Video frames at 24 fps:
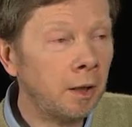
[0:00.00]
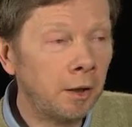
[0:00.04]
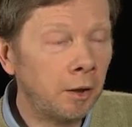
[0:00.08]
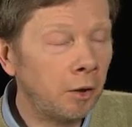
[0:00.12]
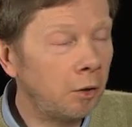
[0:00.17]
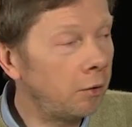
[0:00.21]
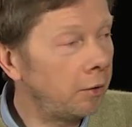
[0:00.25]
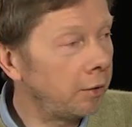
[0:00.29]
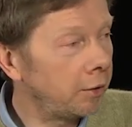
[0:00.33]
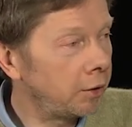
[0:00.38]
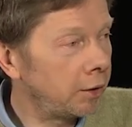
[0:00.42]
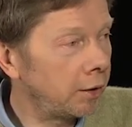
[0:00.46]

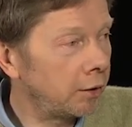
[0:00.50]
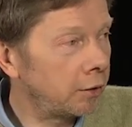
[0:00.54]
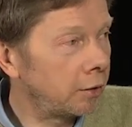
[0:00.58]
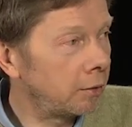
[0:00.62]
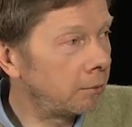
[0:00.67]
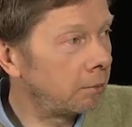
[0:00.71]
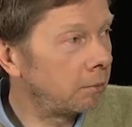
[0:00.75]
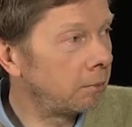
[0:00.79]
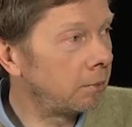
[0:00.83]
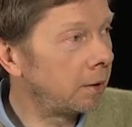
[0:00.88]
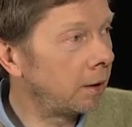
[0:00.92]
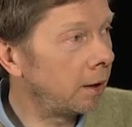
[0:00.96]
No, I just
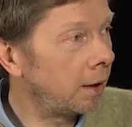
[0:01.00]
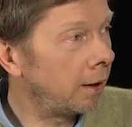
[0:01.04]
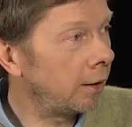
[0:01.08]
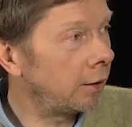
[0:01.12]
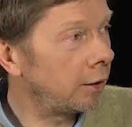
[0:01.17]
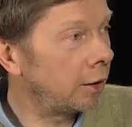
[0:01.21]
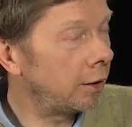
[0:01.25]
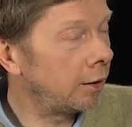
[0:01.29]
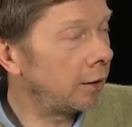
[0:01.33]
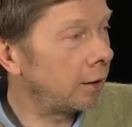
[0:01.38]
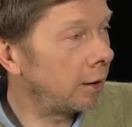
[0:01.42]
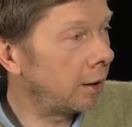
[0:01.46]
I,
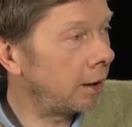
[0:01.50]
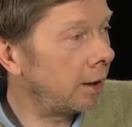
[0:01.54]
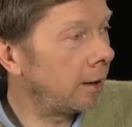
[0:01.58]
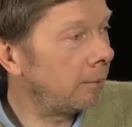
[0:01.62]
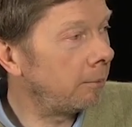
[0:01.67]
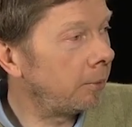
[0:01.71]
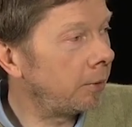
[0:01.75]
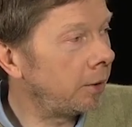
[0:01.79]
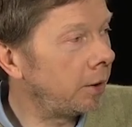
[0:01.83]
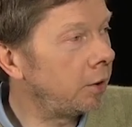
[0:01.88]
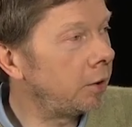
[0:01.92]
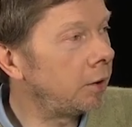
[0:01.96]
I
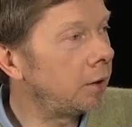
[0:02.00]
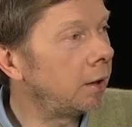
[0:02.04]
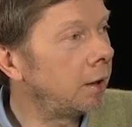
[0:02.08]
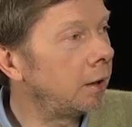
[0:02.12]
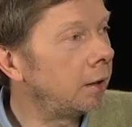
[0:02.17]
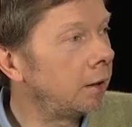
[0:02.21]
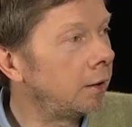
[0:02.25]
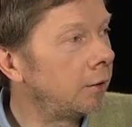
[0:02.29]
appreciate